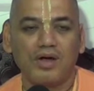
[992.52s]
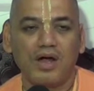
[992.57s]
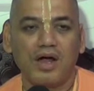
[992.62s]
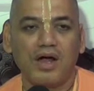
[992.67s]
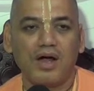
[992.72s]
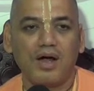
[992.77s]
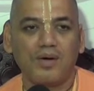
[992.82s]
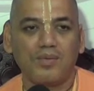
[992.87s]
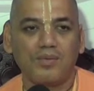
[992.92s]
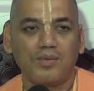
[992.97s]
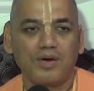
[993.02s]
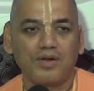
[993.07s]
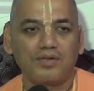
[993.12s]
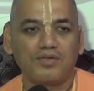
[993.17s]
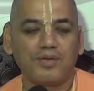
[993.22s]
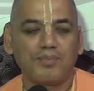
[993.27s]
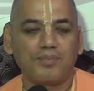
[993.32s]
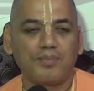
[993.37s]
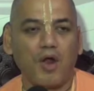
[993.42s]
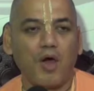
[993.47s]
uh, what
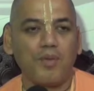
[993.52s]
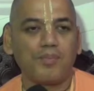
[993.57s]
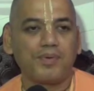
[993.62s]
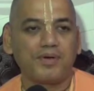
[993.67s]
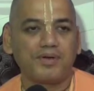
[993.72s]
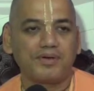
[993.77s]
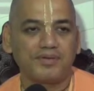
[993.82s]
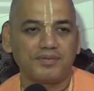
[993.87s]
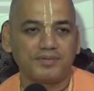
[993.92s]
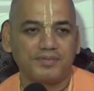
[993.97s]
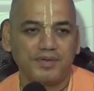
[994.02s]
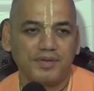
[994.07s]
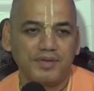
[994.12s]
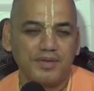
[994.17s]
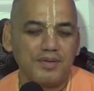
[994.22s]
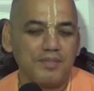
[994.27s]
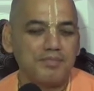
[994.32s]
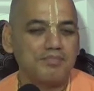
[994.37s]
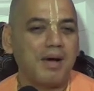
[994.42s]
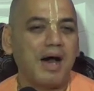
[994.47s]
is a proper
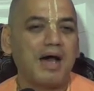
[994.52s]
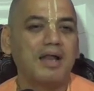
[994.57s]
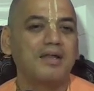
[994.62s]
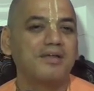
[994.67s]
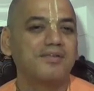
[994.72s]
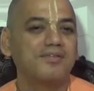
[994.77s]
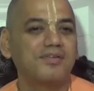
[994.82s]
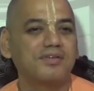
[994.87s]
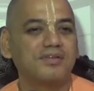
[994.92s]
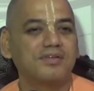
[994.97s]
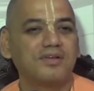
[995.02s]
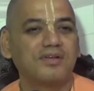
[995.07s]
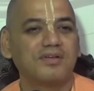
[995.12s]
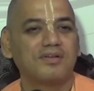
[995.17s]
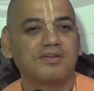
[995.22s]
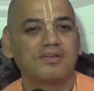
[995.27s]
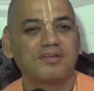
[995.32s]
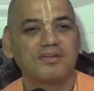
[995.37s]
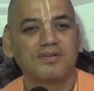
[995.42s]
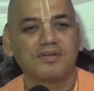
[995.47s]
balance in
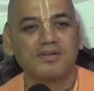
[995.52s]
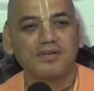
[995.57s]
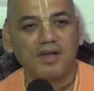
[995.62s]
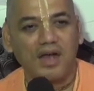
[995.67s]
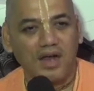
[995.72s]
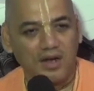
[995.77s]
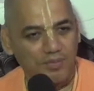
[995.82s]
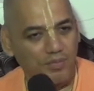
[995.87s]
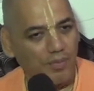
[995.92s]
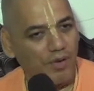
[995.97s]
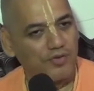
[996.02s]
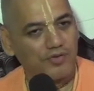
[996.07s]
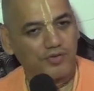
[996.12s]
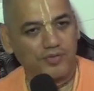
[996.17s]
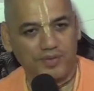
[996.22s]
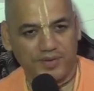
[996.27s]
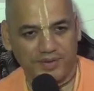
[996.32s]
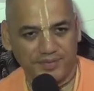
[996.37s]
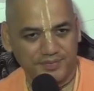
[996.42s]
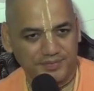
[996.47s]
the
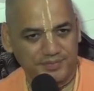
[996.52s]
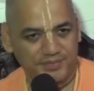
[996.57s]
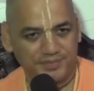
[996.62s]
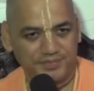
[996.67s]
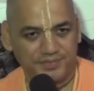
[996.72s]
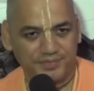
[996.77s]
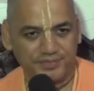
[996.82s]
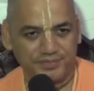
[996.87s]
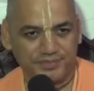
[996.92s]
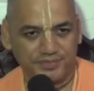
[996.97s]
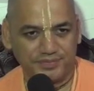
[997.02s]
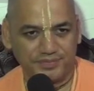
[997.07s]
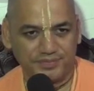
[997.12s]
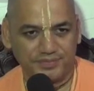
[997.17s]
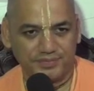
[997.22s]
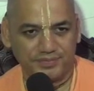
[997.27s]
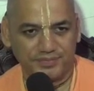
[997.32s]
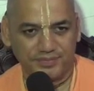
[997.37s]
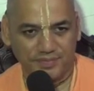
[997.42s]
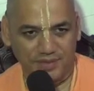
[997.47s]
atmosphere.
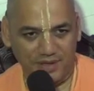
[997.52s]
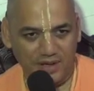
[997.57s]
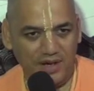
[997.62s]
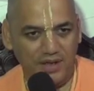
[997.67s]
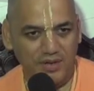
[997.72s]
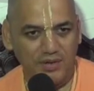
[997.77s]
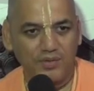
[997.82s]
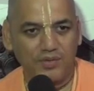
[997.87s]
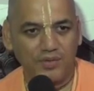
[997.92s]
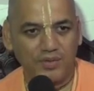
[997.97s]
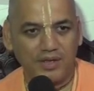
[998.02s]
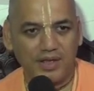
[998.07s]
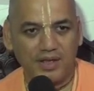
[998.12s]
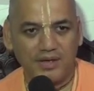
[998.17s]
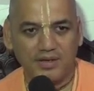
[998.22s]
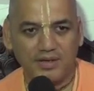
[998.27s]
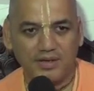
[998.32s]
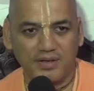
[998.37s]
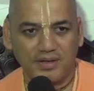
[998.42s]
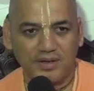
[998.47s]
Correct? You know that.
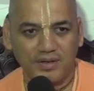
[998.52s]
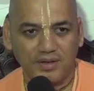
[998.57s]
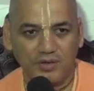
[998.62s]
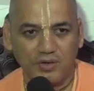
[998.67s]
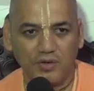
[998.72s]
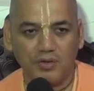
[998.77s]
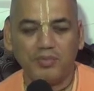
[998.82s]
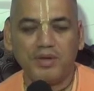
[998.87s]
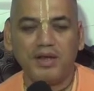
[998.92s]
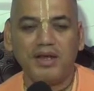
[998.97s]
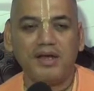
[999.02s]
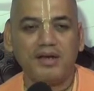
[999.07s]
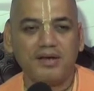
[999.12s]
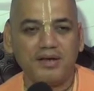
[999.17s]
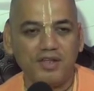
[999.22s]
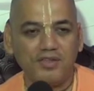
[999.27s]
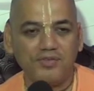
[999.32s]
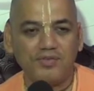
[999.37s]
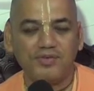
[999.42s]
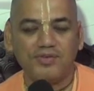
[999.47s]
Too many
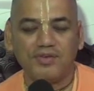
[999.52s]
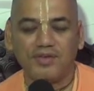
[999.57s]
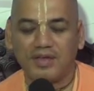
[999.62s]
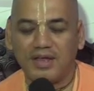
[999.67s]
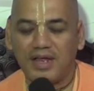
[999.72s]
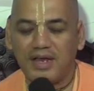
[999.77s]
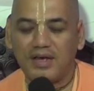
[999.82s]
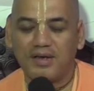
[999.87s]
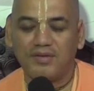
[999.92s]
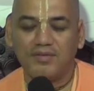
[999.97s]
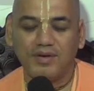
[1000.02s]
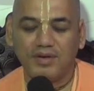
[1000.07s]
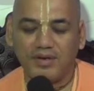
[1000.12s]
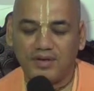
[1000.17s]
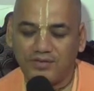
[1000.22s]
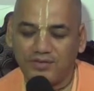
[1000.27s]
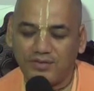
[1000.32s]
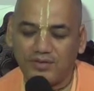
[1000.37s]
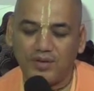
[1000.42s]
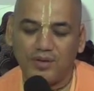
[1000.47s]
trees which are killed, but
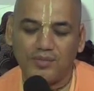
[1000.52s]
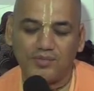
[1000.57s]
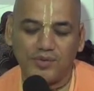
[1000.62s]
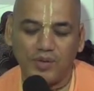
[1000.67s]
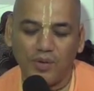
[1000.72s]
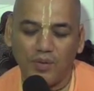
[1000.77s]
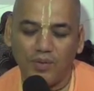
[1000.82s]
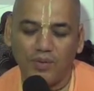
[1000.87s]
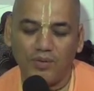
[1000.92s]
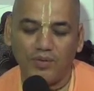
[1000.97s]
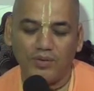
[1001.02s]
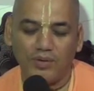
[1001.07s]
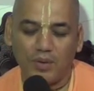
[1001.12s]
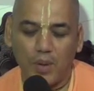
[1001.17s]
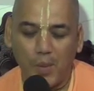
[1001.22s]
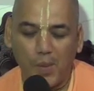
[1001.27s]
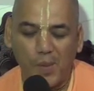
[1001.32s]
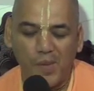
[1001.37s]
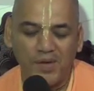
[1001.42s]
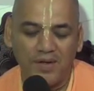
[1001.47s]
disturbs the whole
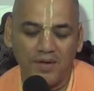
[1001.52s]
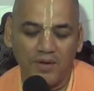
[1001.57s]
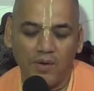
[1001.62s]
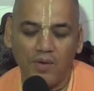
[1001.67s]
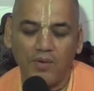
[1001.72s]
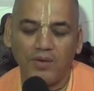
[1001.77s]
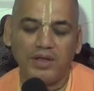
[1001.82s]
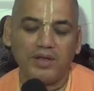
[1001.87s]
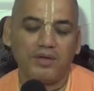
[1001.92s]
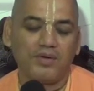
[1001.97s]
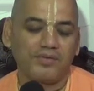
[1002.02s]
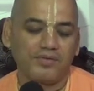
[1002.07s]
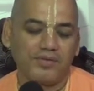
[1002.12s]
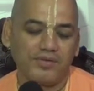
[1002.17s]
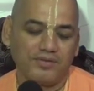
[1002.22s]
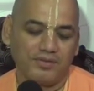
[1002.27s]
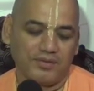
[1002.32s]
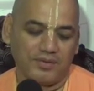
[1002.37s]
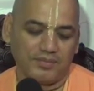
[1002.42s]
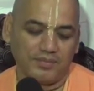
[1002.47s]
whole
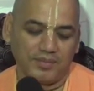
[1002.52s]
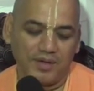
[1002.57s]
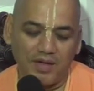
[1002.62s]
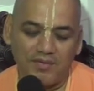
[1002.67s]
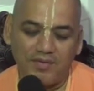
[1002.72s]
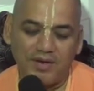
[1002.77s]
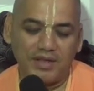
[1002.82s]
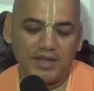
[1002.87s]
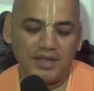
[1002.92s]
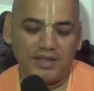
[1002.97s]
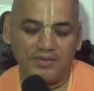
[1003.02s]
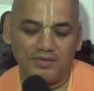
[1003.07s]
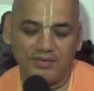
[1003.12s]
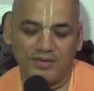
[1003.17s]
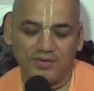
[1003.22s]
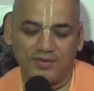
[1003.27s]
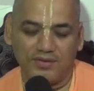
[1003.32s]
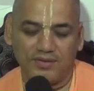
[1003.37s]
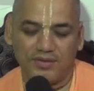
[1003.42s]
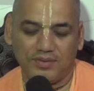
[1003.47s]
ecosystem. Everything is
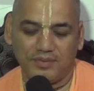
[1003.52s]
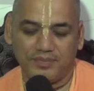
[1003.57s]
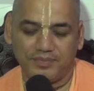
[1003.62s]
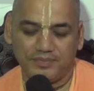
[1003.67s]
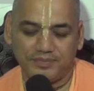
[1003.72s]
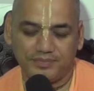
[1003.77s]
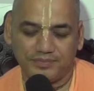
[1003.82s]
disturbed.